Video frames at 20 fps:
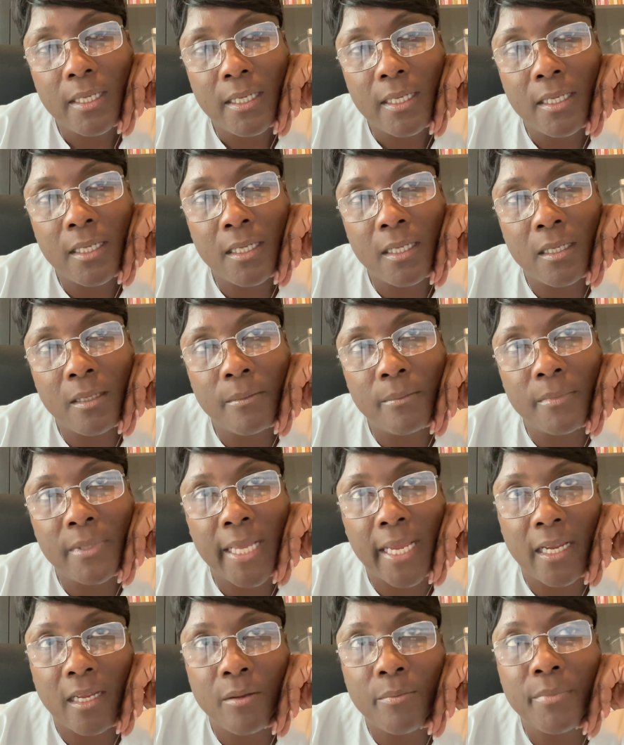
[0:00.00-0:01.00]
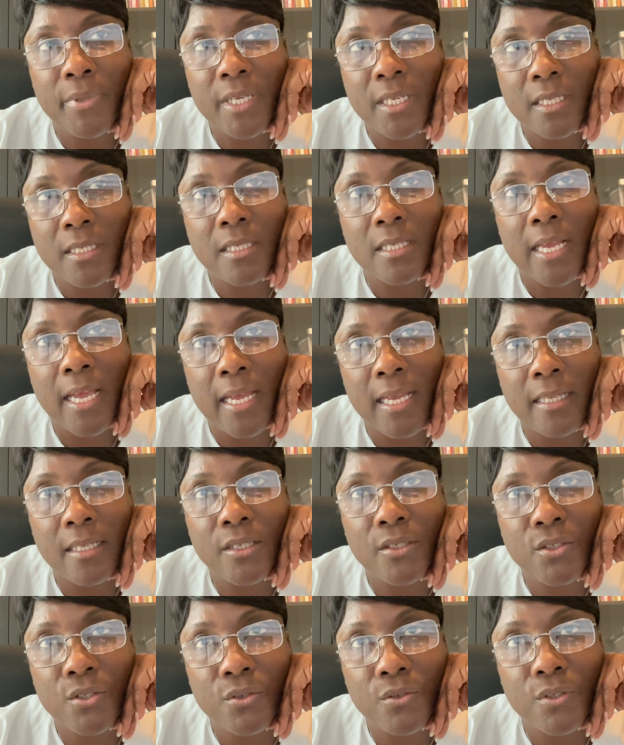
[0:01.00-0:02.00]
that can be a sign
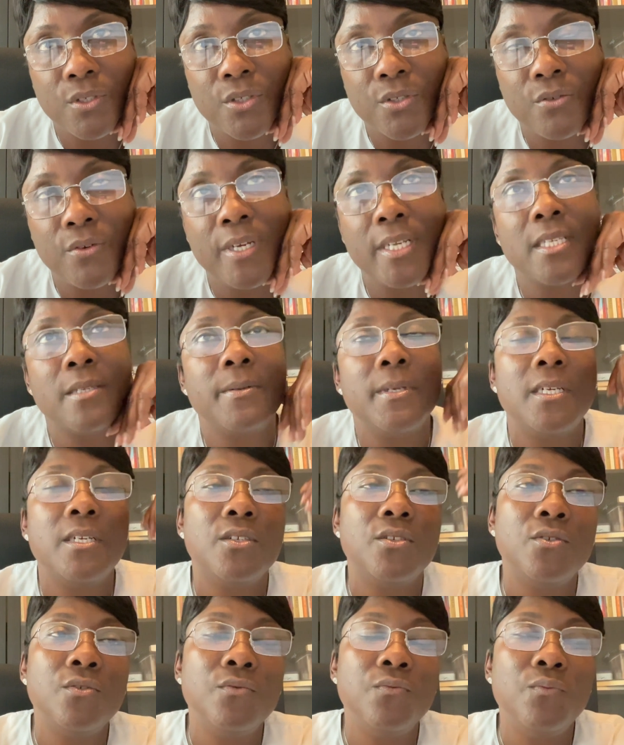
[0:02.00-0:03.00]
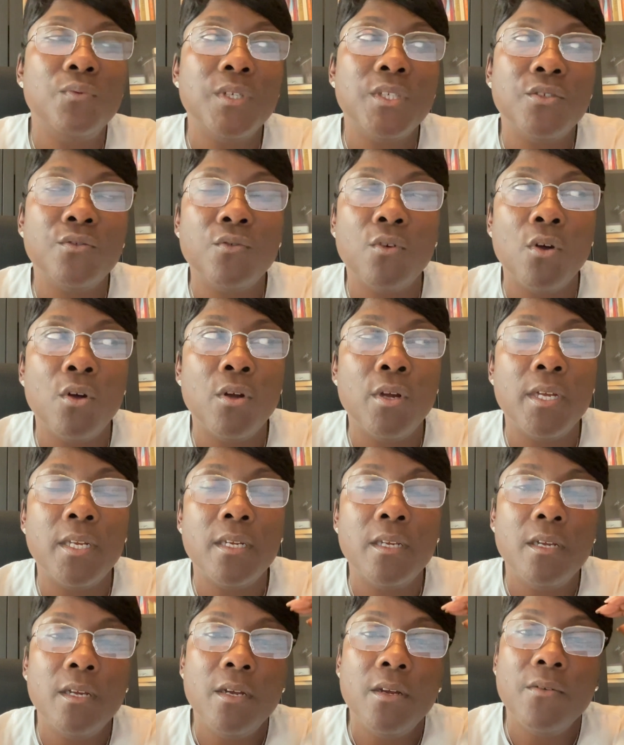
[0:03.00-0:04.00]
that you're stressed because you've withdrawn
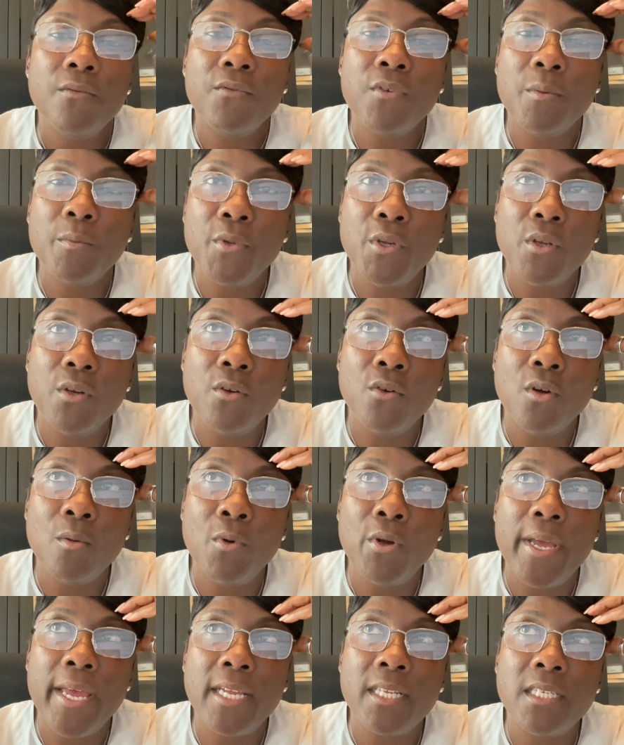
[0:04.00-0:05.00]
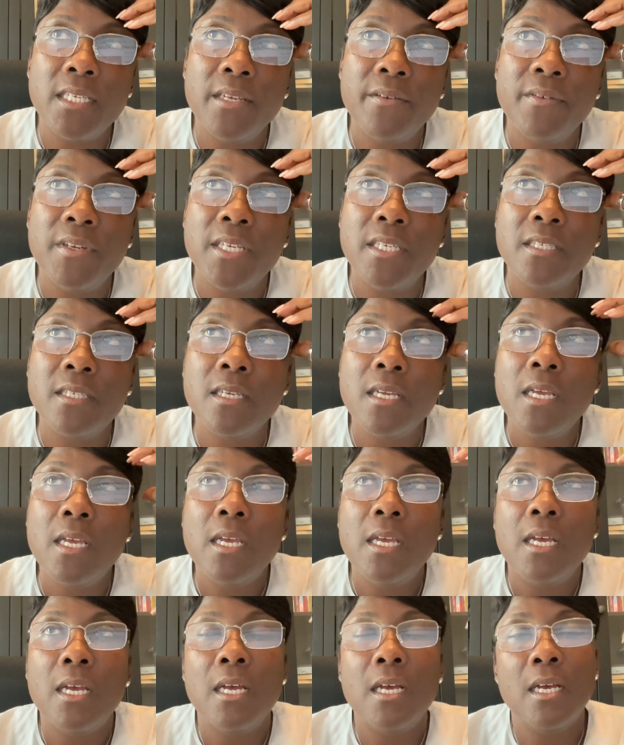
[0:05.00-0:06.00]
from your normal activities.
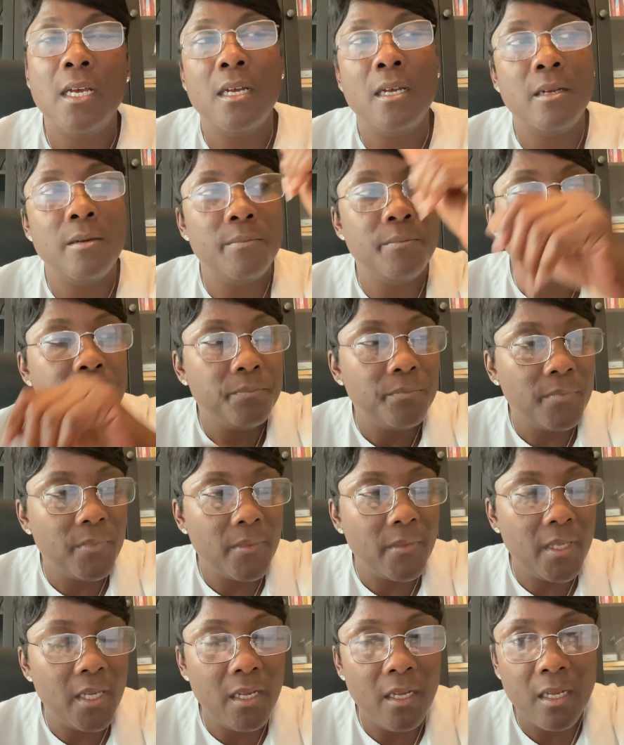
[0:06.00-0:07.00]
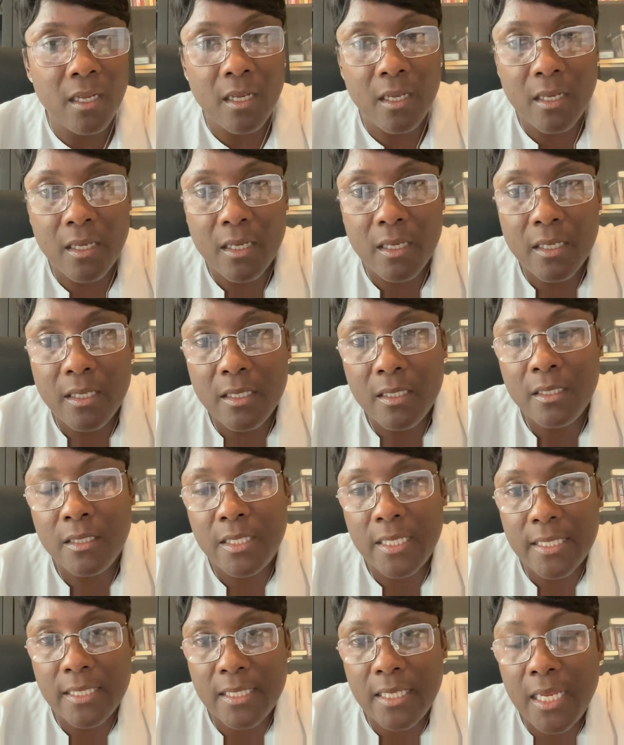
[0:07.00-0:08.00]
Um, uh,
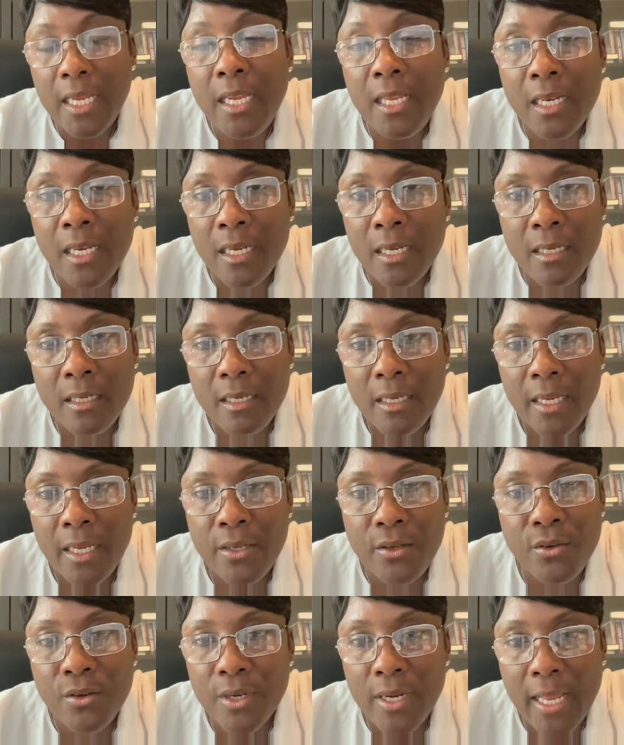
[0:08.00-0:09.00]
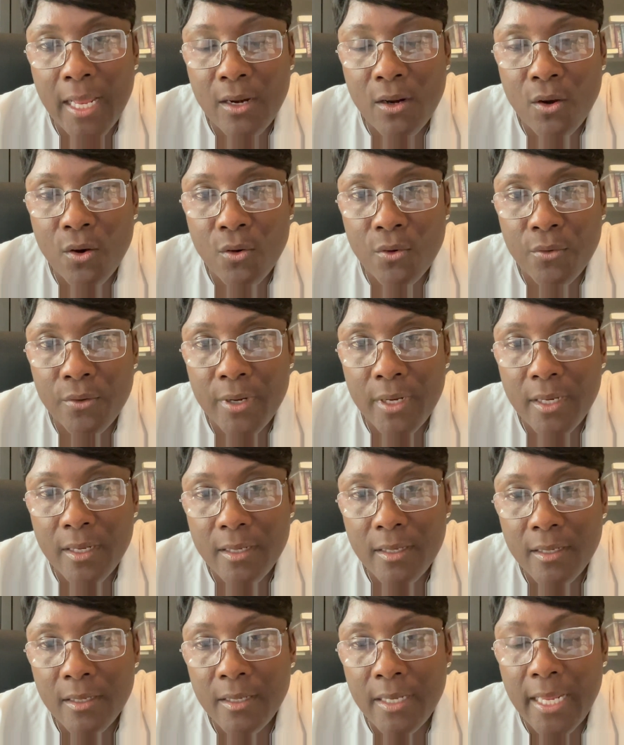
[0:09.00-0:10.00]
just eating and you're not hungry.
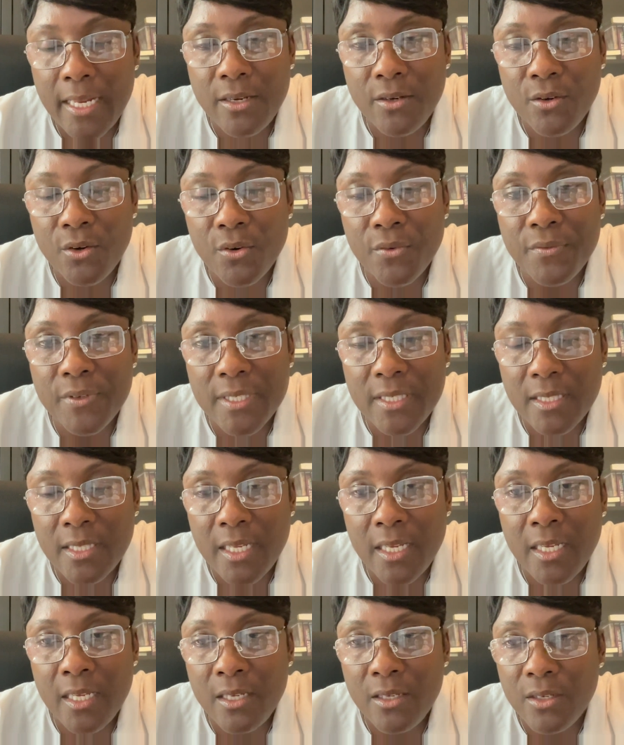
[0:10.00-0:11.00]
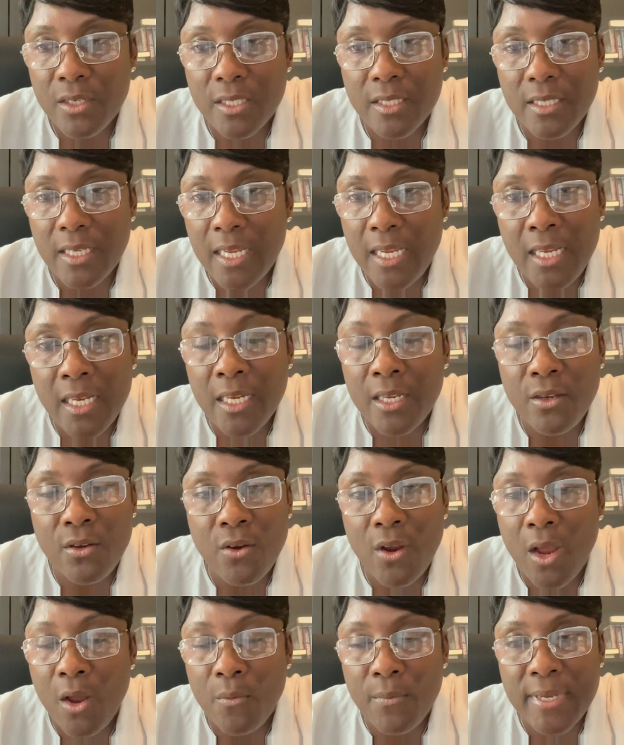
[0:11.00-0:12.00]
That nervous thing, just eating,
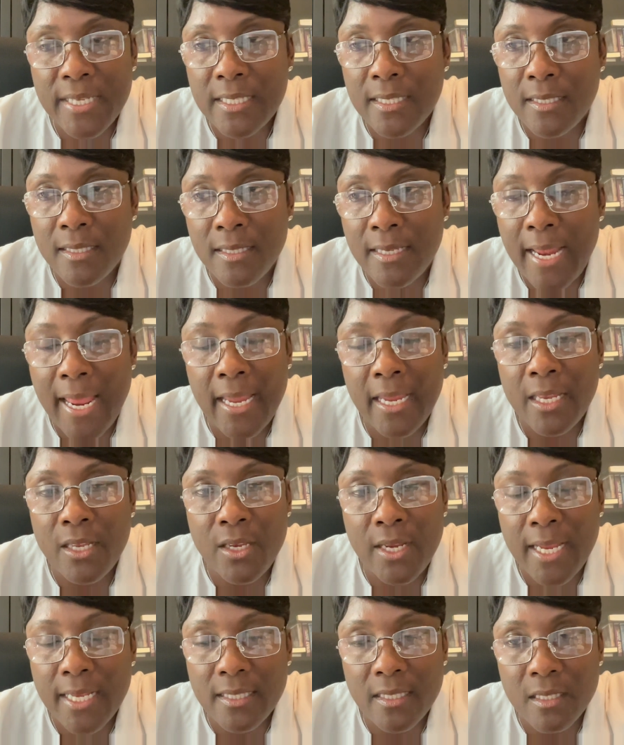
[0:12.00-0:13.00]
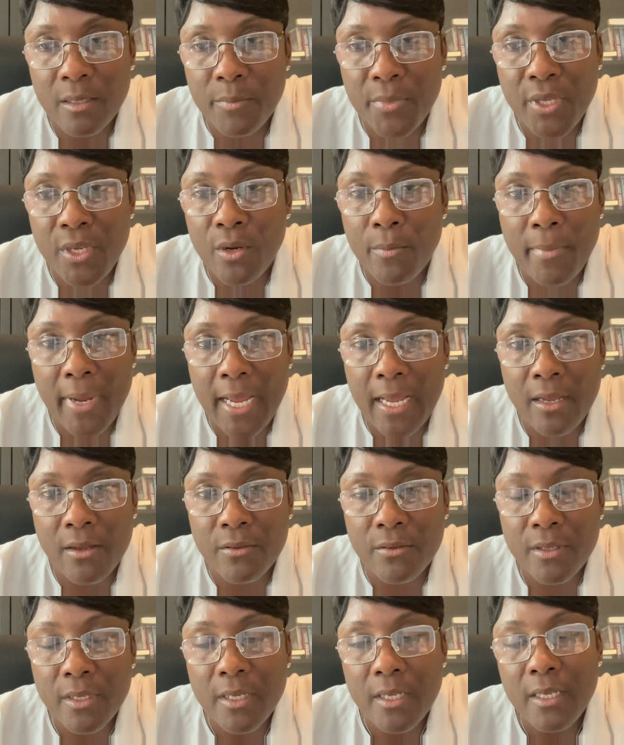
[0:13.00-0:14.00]
you're always snacking, you got something in your
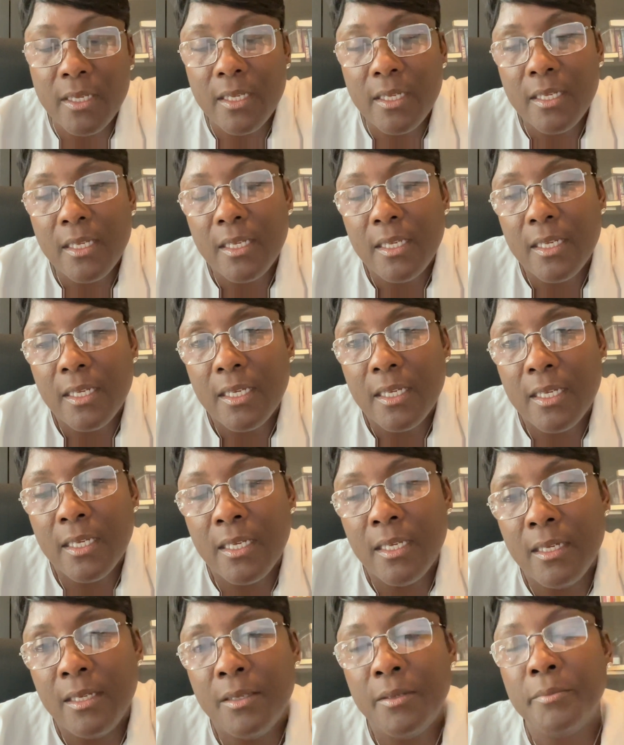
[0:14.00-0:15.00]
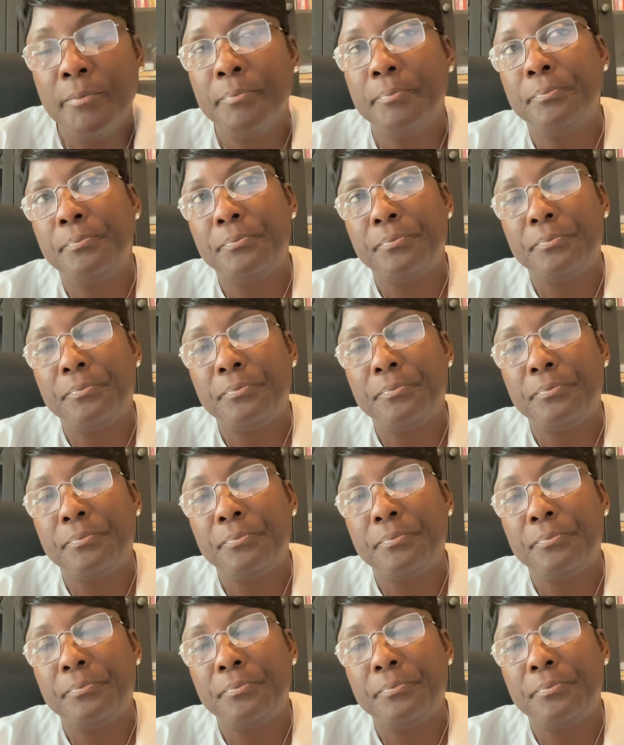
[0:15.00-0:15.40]
mouth. Um,